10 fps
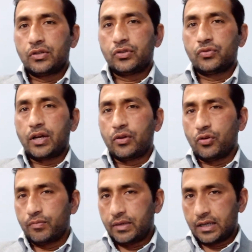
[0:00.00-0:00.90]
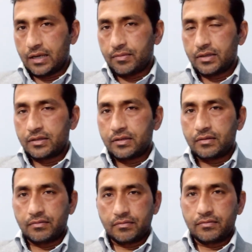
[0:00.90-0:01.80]
So I hope that I must
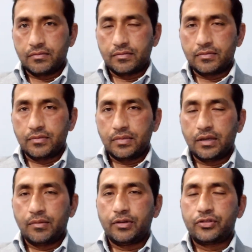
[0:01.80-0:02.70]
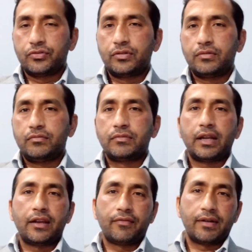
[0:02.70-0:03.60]
be able to
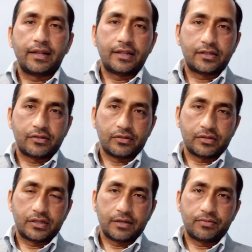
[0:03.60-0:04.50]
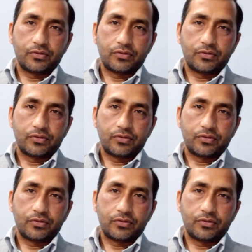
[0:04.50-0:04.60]
clarify this concept.